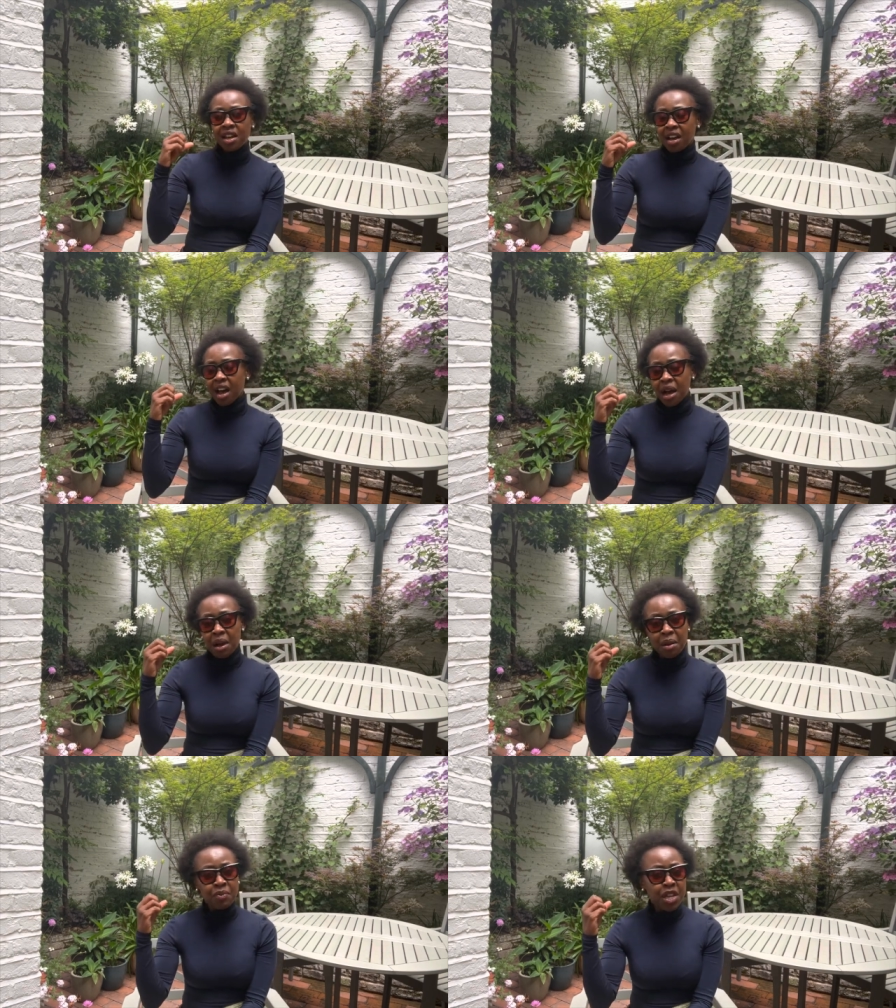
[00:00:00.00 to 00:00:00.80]

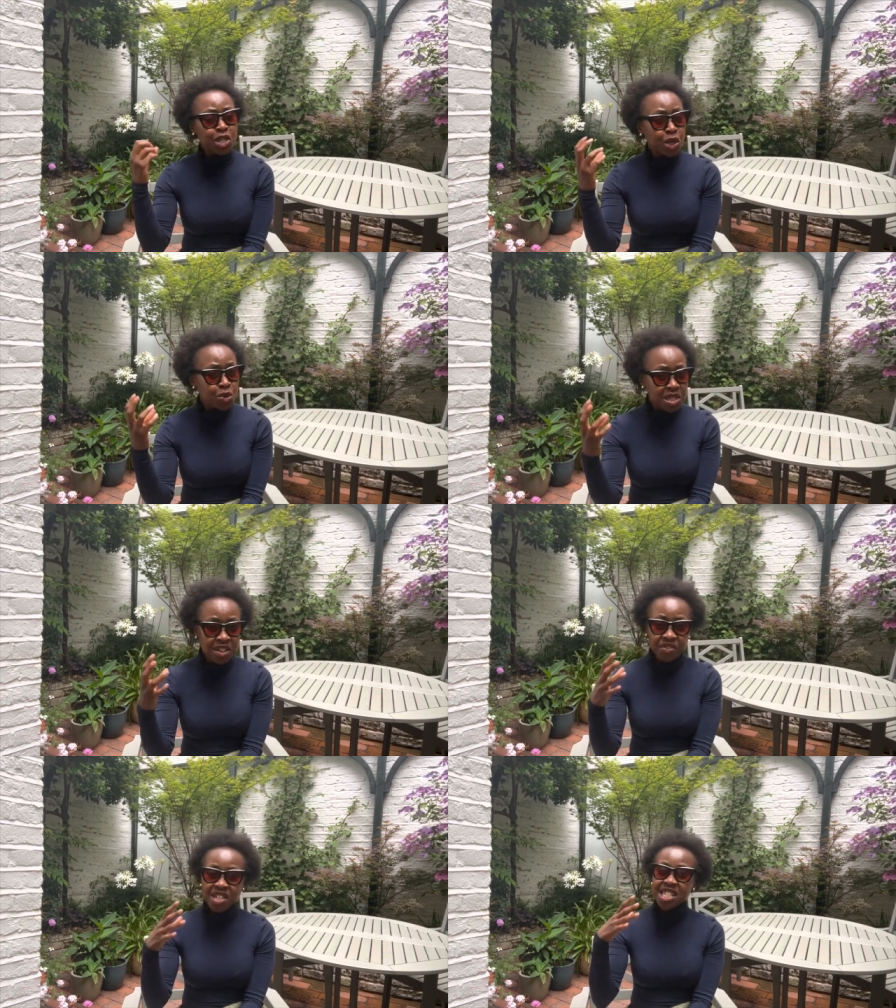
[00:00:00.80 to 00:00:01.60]
uh, the
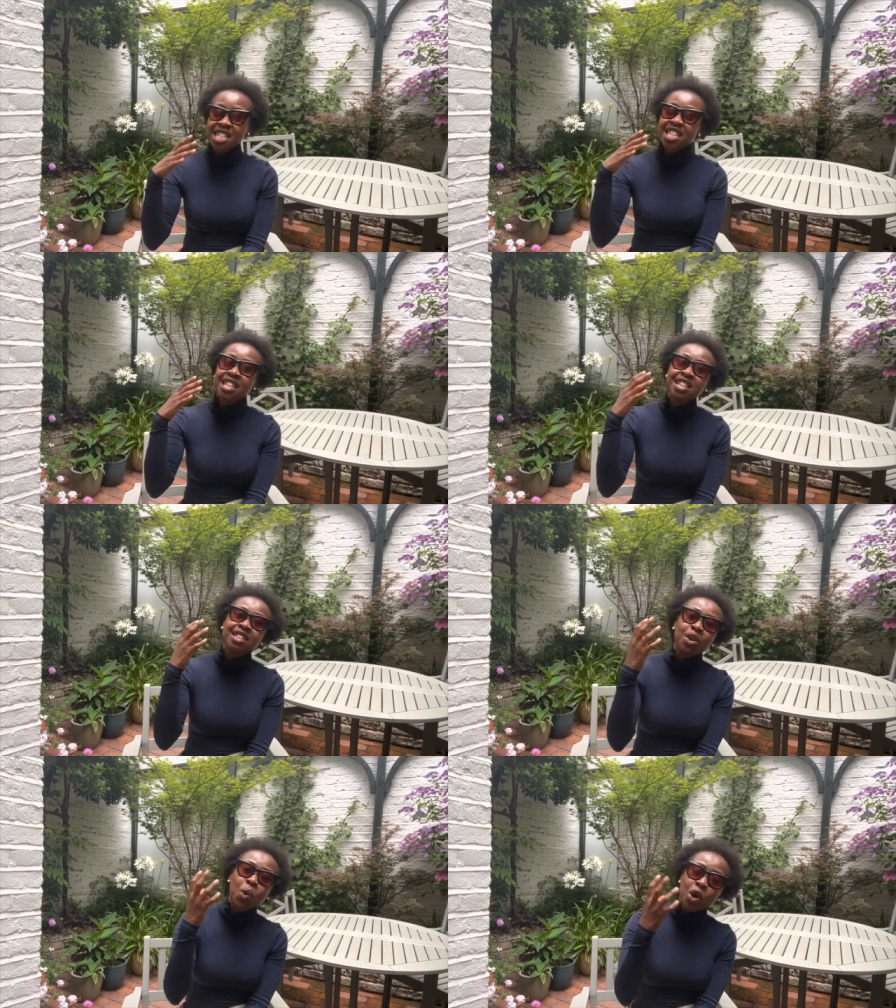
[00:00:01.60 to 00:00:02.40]
exclusivity,
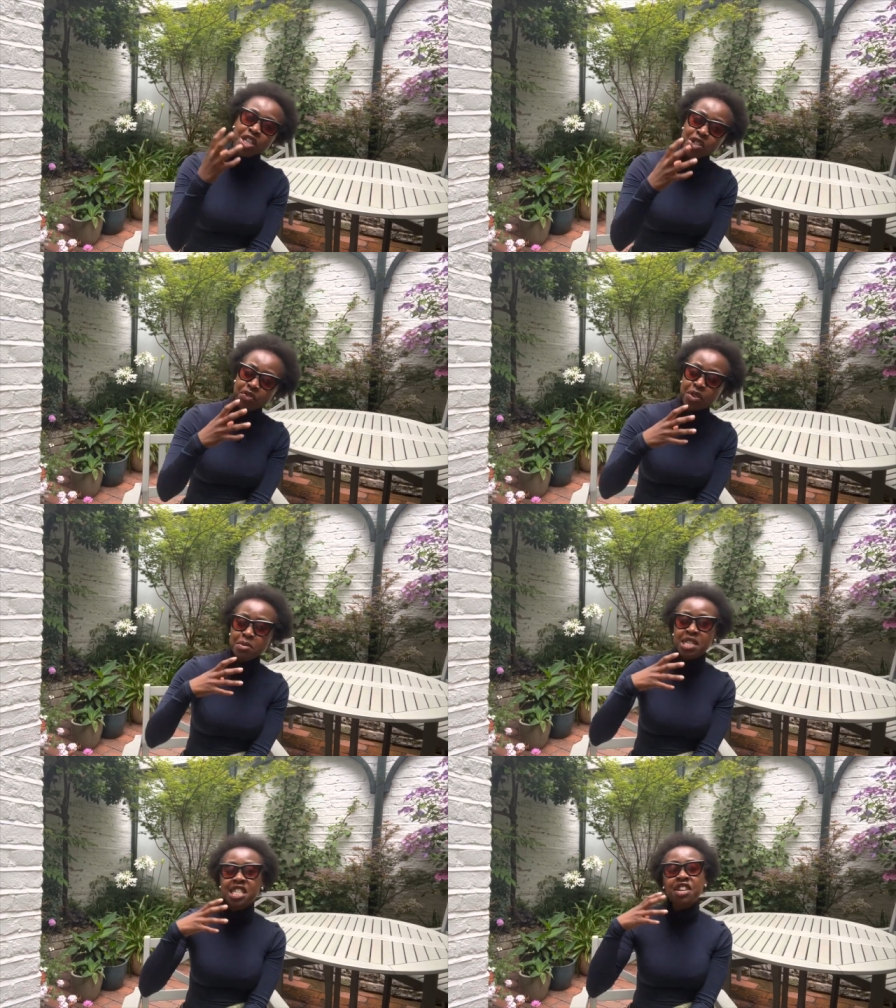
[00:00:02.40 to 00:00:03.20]
the quality of the
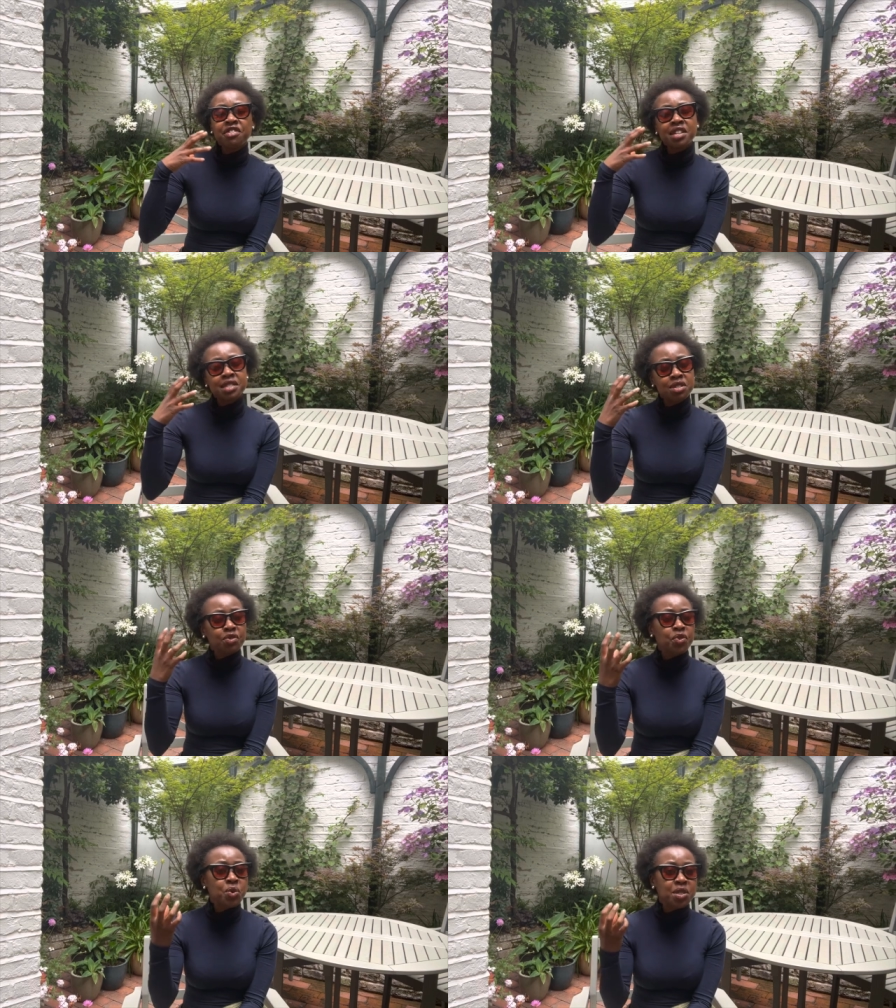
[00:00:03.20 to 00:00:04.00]
materials, and
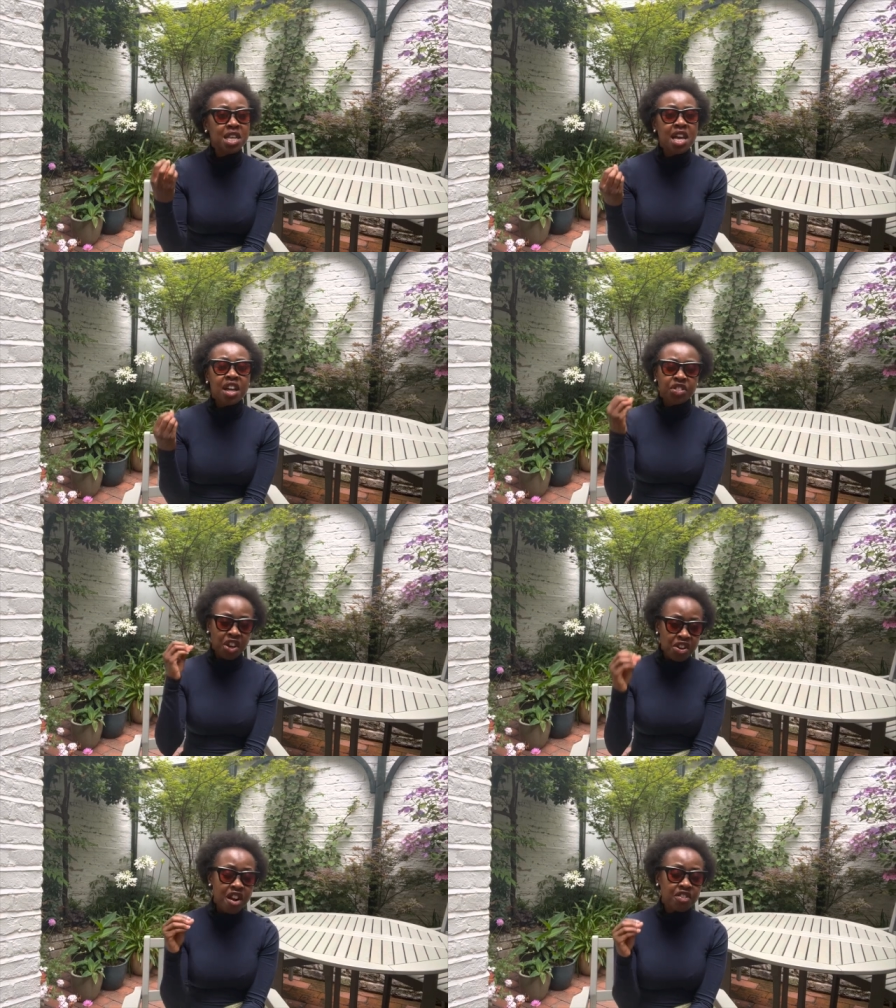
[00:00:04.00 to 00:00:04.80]
of course the
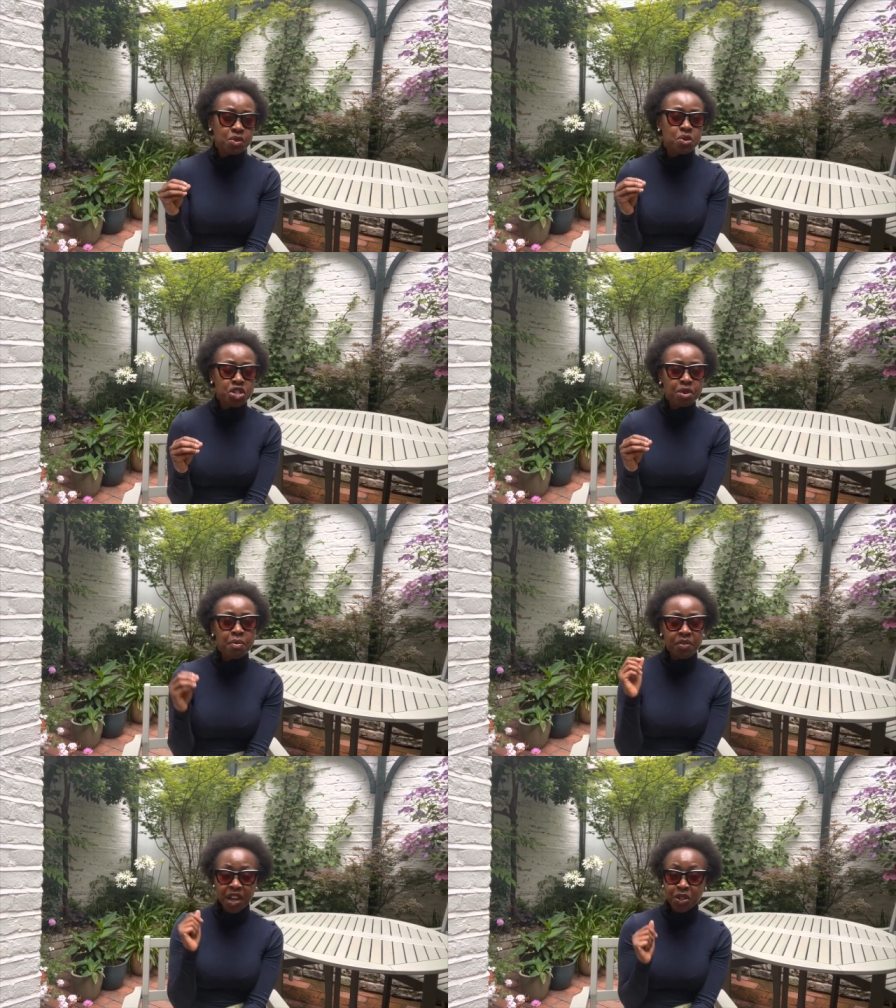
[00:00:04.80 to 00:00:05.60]
craftsmanship
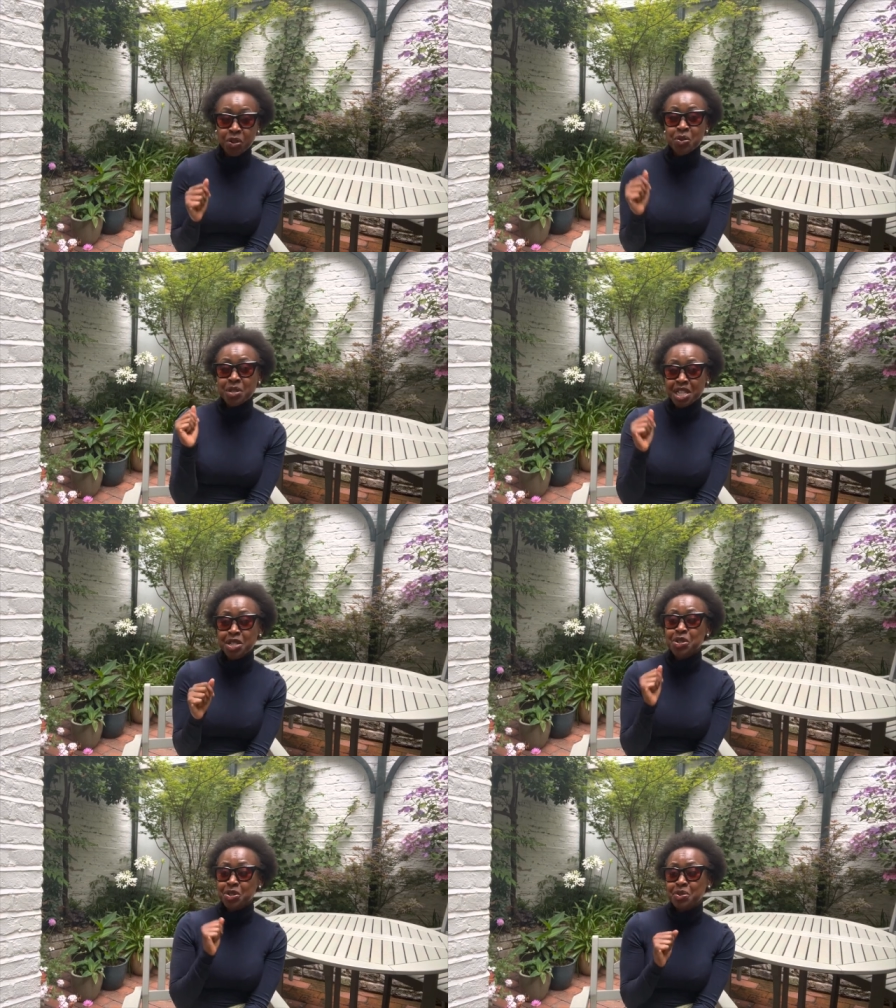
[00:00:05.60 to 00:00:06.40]
that goes
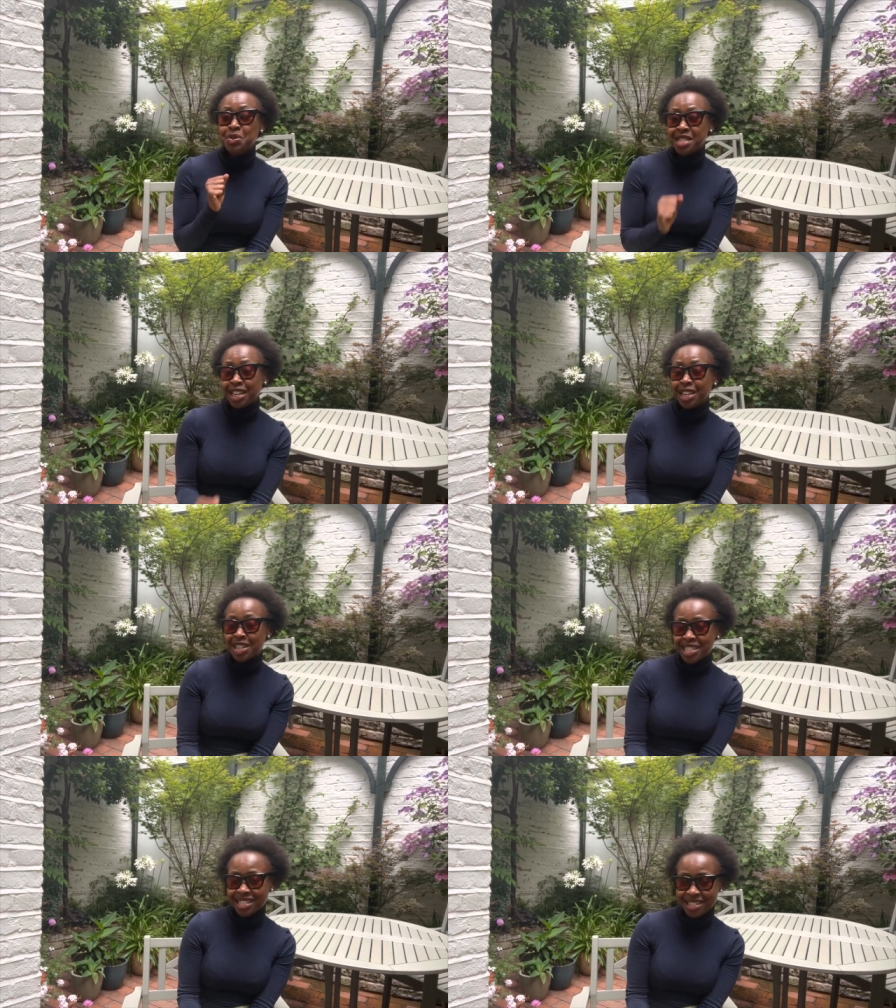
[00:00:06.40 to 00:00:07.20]
into those
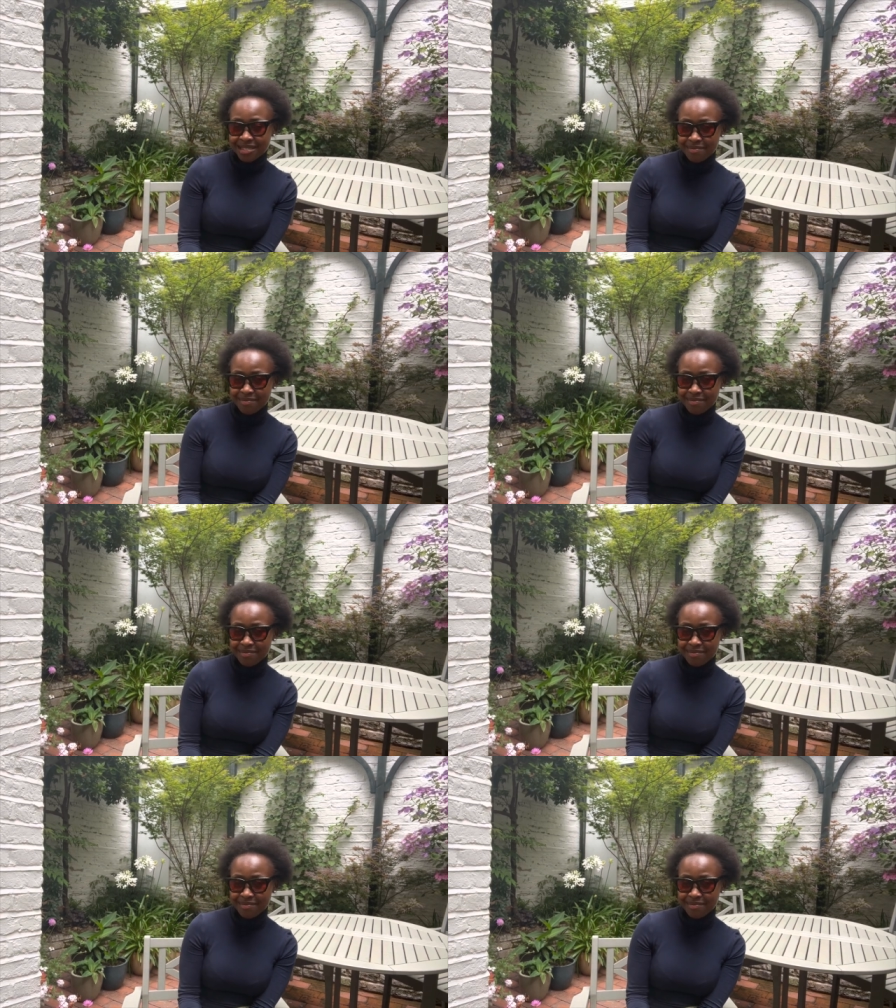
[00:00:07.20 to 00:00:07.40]
sunglasses.